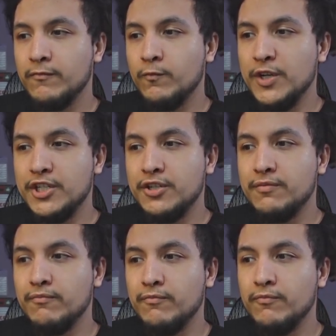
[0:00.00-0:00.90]
which
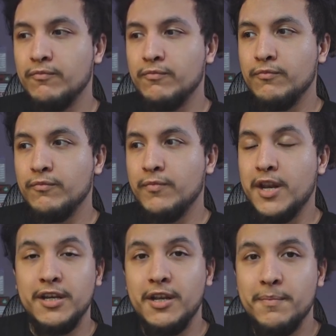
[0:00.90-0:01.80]

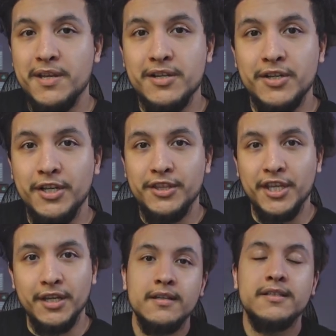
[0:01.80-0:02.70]
ended up being a good thing.